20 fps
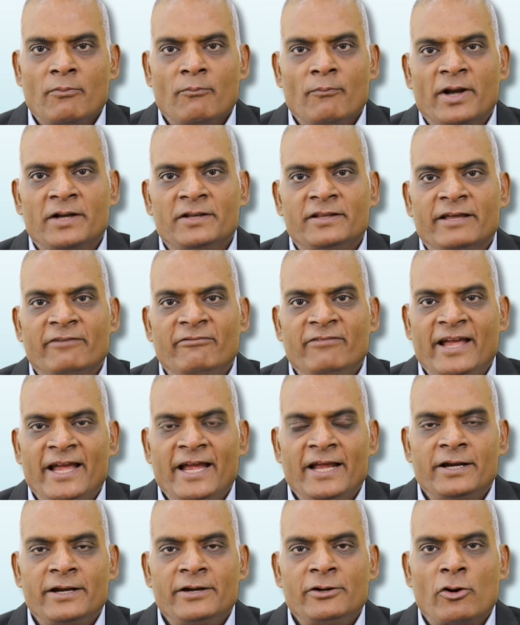but the
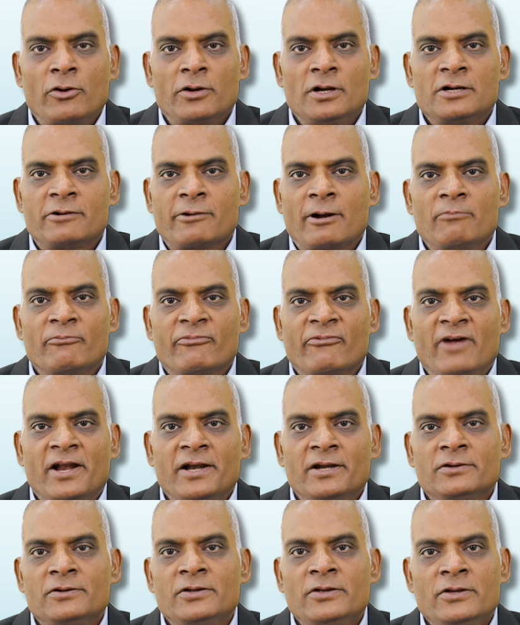way Donald Trump
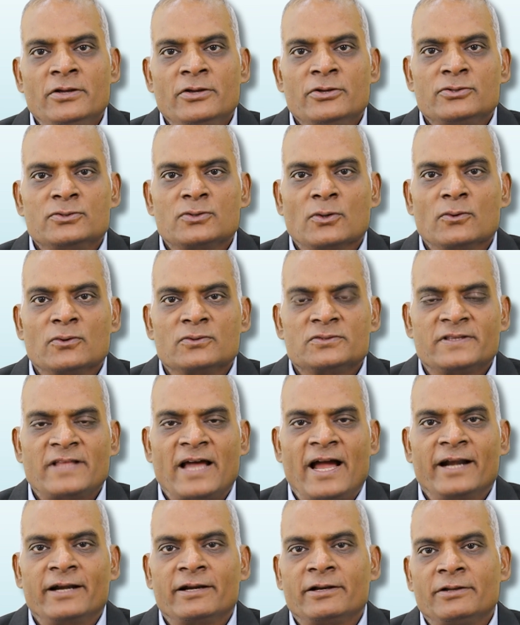won shows
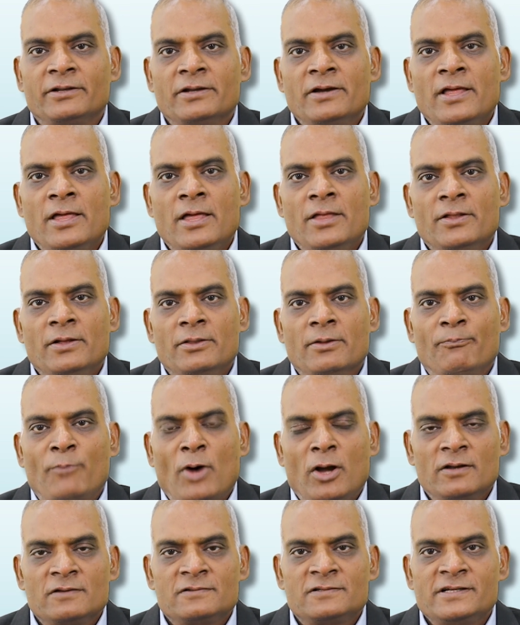that the
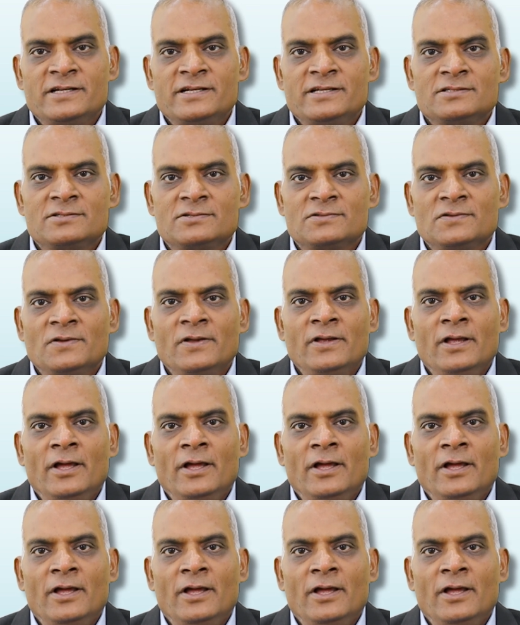policies